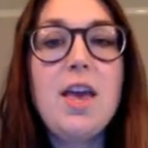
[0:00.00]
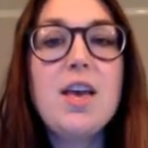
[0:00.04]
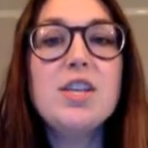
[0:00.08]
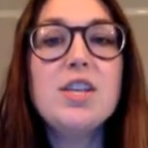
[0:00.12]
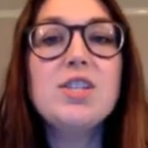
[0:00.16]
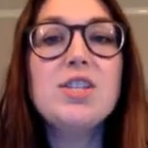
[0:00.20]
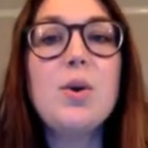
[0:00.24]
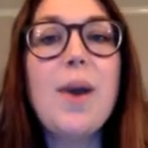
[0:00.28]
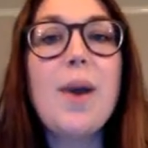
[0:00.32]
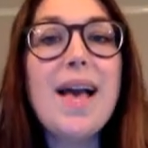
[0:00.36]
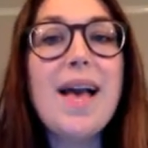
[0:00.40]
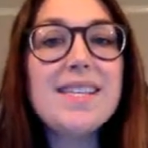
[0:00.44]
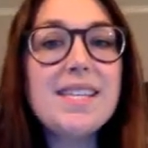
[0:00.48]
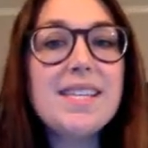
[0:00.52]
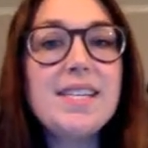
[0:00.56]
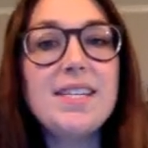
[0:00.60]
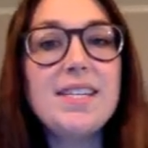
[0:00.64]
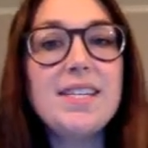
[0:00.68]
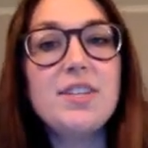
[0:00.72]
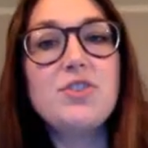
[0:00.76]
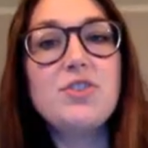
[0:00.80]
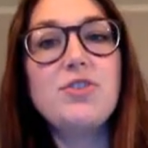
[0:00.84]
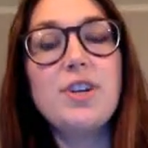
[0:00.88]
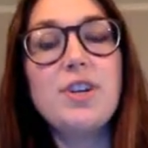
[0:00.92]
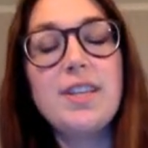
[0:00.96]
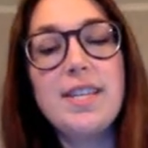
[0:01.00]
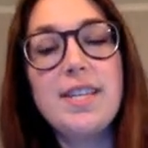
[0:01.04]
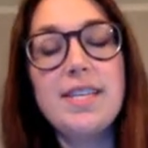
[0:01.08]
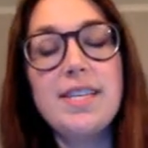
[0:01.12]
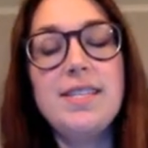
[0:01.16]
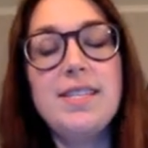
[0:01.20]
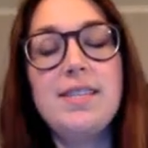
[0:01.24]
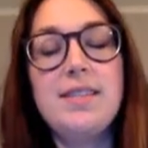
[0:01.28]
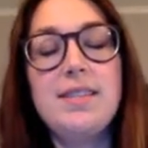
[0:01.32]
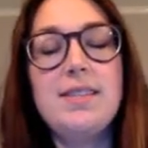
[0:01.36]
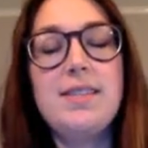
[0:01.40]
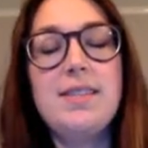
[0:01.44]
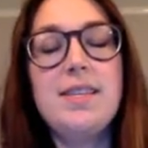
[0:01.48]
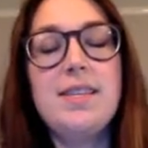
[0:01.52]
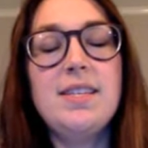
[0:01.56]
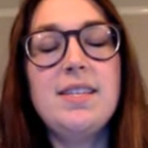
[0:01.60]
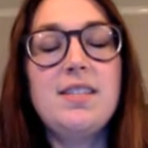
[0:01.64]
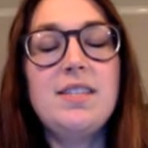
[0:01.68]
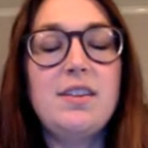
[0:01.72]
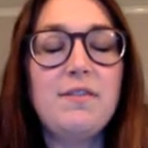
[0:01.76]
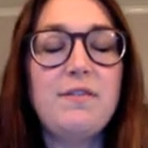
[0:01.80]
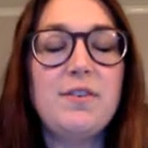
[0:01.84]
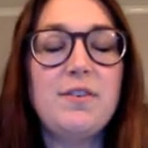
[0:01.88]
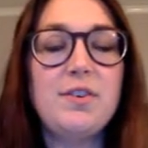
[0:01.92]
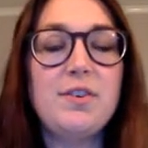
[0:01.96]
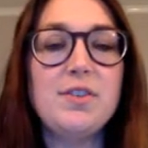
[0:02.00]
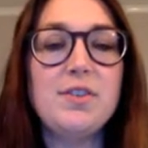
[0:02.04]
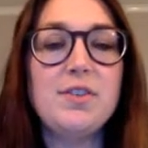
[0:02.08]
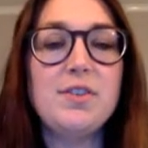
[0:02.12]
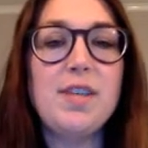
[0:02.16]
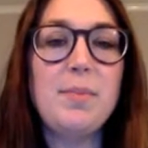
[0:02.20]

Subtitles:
So, as a district, this differs.